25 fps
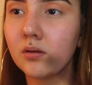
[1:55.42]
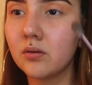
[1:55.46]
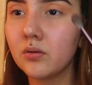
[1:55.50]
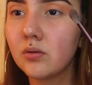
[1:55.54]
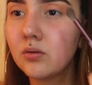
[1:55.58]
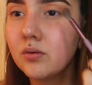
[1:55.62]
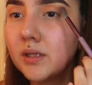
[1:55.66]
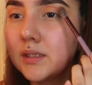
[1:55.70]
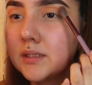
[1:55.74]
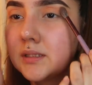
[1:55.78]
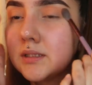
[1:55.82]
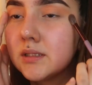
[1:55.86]

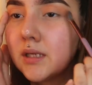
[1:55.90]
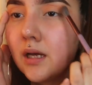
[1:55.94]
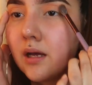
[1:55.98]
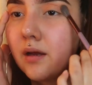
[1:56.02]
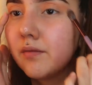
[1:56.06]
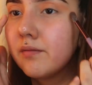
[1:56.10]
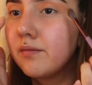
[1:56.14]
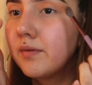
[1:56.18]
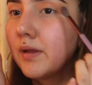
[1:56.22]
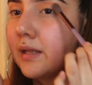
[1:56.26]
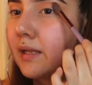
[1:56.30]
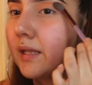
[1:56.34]
Ooh, that's
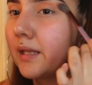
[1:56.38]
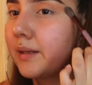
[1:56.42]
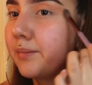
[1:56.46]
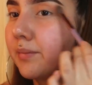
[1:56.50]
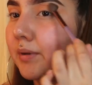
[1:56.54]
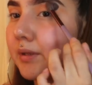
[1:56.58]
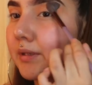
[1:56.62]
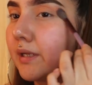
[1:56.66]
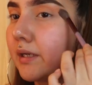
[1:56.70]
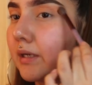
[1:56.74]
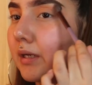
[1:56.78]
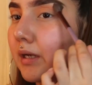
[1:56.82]
soft. I
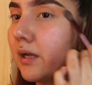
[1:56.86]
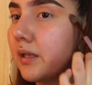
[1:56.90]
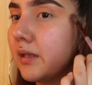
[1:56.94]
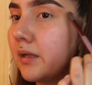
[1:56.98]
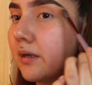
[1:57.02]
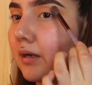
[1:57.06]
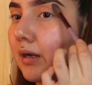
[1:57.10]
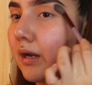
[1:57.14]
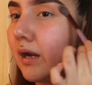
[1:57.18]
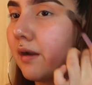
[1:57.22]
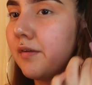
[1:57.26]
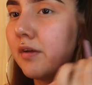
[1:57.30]
like put that
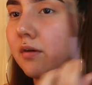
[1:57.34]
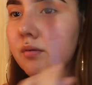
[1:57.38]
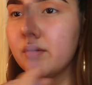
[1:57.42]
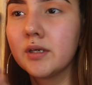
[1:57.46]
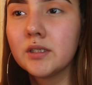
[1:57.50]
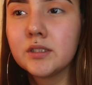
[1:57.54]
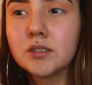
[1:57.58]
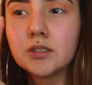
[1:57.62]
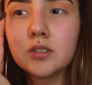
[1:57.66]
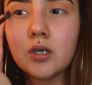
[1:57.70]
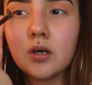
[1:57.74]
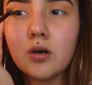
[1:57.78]
color
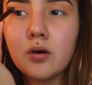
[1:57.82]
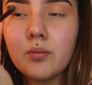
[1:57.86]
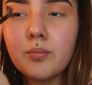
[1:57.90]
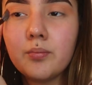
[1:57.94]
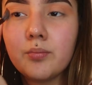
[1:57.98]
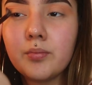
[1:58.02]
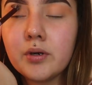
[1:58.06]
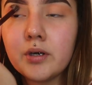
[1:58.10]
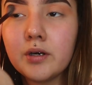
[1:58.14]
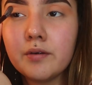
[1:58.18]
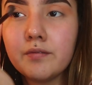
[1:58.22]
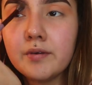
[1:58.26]
everywhere so
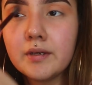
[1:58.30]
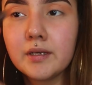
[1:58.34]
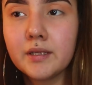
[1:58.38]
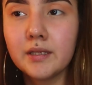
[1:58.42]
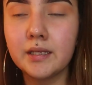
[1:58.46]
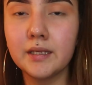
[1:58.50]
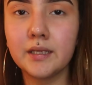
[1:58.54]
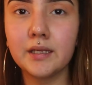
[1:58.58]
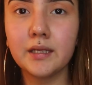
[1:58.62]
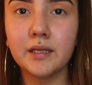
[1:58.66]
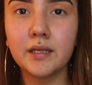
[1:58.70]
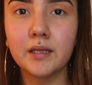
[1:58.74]

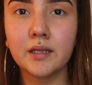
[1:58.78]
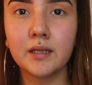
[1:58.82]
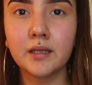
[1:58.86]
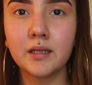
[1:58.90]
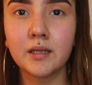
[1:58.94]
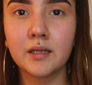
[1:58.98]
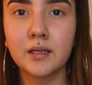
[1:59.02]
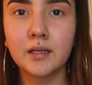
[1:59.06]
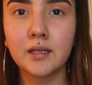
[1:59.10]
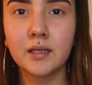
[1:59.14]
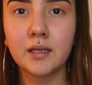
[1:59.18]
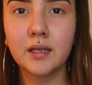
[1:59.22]
perfectly.
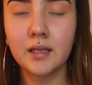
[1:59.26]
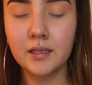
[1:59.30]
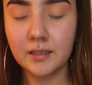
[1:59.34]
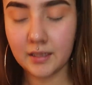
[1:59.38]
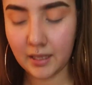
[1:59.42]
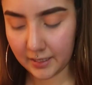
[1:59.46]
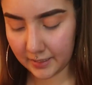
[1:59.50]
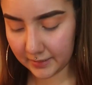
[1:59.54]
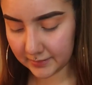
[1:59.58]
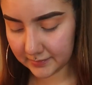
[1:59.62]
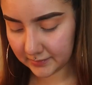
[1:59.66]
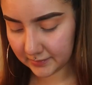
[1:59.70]

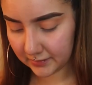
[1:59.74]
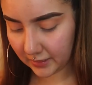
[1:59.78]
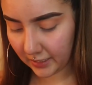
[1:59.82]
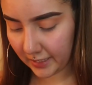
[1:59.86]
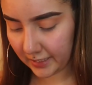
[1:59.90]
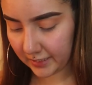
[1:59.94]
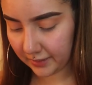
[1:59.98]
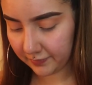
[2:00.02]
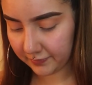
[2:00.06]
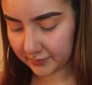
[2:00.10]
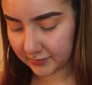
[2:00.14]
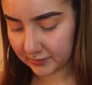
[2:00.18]
That is
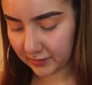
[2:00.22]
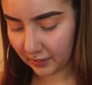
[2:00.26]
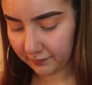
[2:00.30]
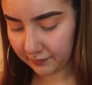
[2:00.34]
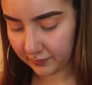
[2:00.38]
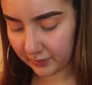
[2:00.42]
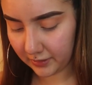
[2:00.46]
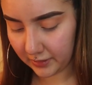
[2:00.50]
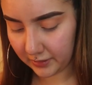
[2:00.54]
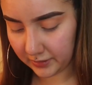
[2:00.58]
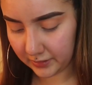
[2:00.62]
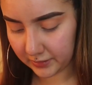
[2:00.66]
kind of a
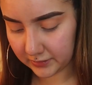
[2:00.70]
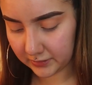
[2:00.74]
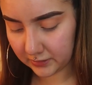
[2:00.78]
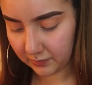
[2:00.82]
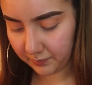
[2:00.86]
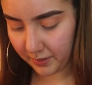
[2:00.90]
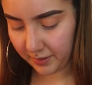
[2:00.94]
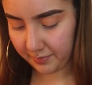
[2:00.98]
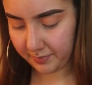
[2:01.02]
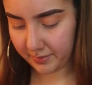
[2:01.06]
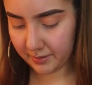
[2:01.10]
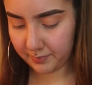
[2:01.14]
soft color,
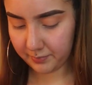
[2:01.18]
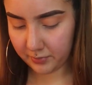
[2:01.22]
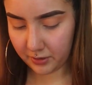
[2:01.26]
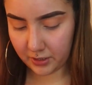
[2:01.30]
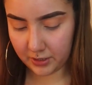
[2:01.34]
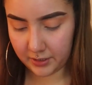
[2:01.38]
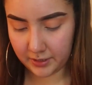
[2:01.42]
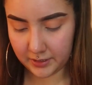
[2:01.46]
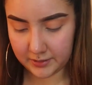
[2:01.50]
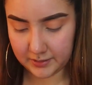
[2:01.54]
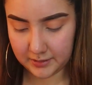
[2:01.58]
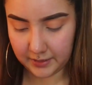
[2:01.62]
so maybe I'm
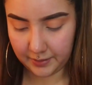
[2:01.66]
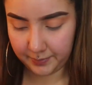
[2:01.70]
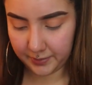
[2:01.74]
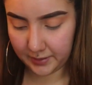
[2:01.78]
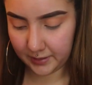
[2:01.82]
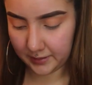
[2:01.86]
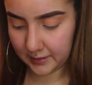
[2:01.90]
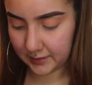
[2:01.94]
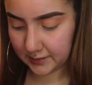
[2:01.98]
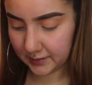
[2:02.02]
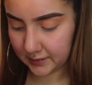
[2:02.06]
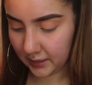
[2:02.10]
going to
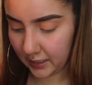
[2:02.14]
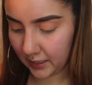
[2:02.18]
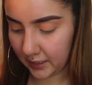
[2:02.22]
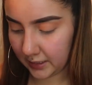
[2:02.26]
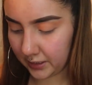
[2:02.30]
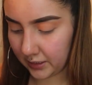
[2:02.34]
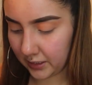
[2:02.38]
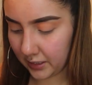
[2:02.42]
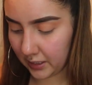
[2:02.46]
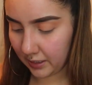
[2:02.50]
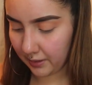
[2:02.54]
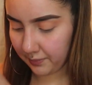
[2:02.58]
deepen this color